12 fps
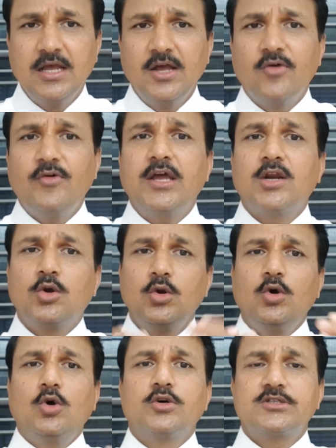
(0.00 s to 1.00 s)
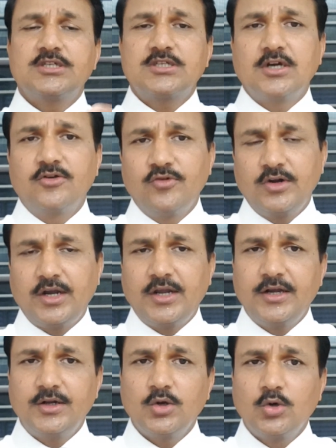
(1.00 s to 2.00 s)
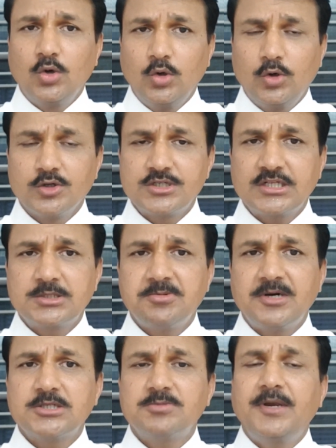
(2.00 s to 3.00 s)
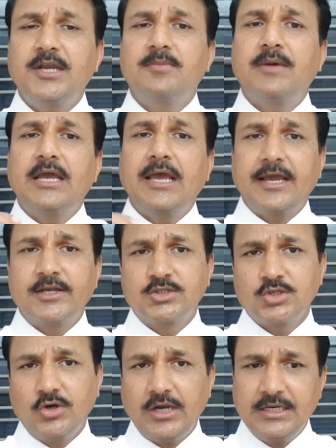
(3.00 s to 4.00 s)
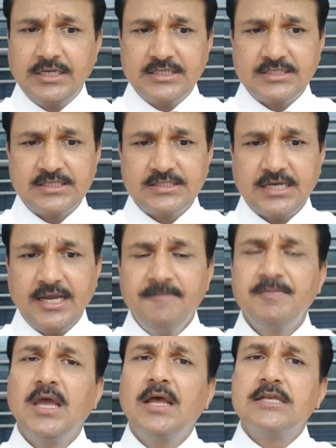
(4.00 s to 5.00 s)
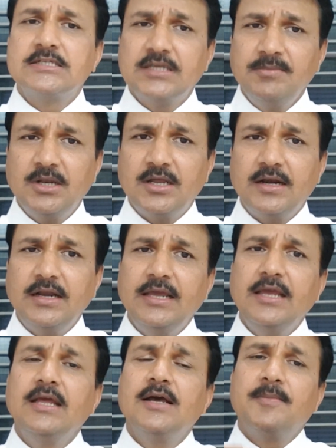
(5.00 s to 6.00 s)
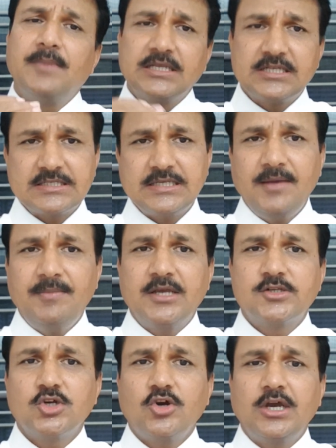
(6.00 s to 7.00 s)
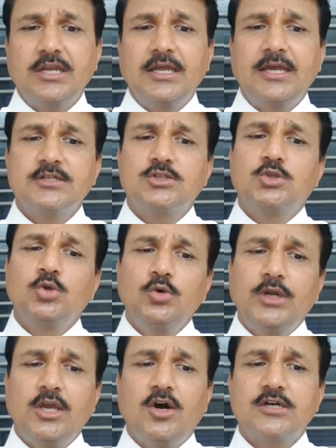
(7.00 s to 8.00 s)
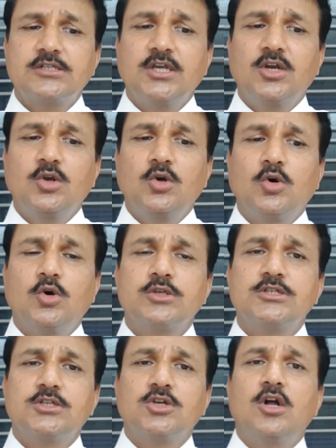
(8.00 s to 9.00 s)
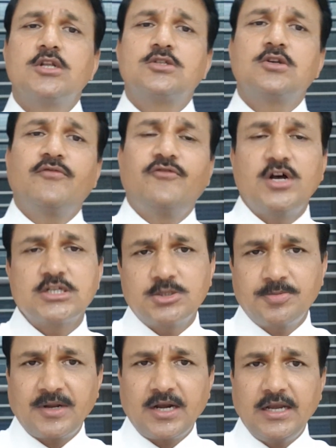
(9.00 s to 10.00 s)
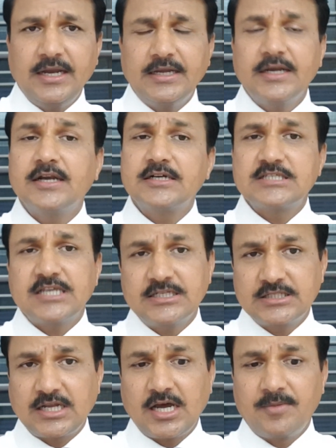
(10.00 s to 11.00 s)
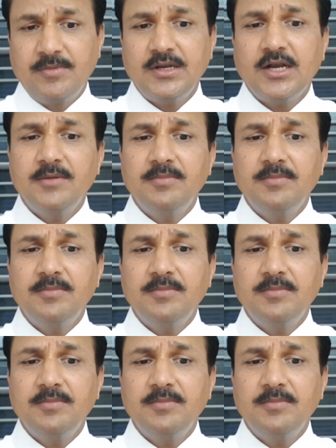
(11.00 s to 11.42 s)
where glucose is converted into glucose six phosphate by hexokinase enzyme. Similarly, by the same hexokinase, two deoxy glucose is also phosphorylated at sixth carbon and